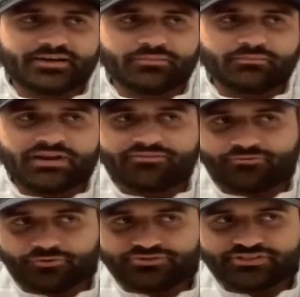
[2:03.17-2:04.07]
My
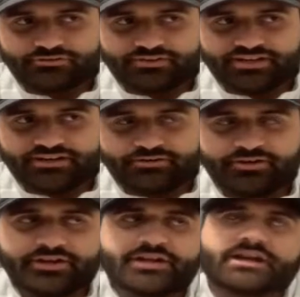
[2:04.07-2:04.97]
first year there,
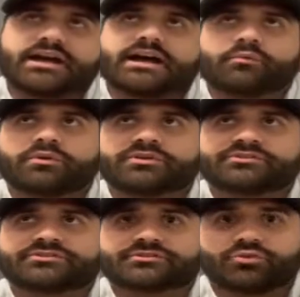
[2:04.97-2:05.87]
I
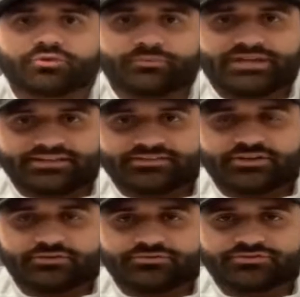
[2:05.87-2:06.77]
was quarterbacks
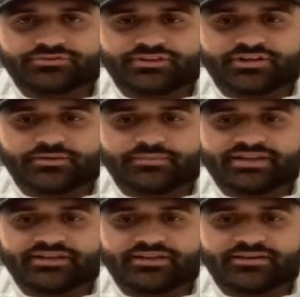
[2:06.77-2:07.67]
coach
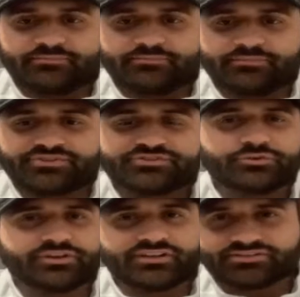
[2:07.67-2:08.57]
and a
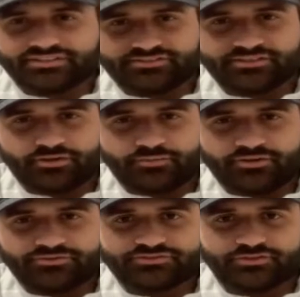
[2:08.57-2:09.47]
student assistant
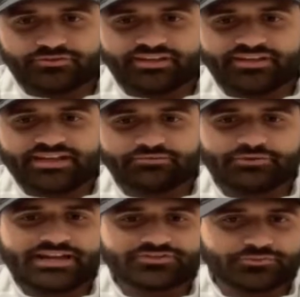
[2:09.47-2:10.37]
almost, so they didn't have
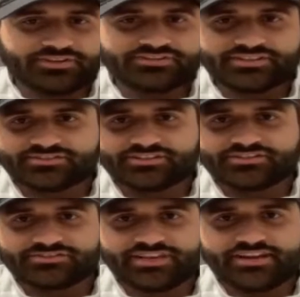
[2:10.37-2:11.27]
graduate
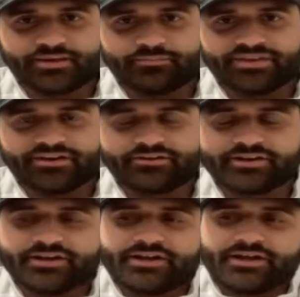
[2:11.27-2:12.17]
assistants set up there.
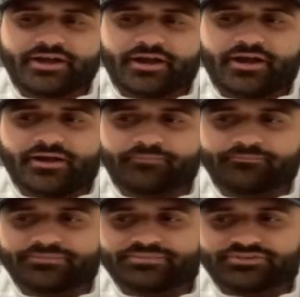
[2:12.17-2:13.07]

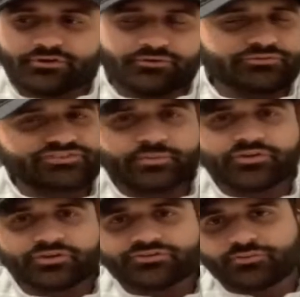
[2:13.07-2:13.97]
So it was
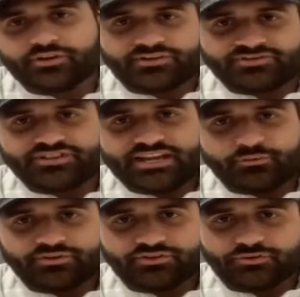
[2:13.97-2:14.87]
similar to what a GA
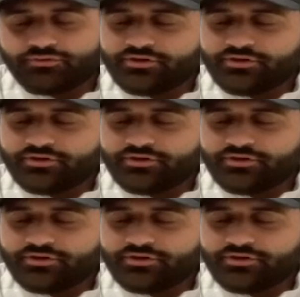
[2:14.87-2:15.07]
would do.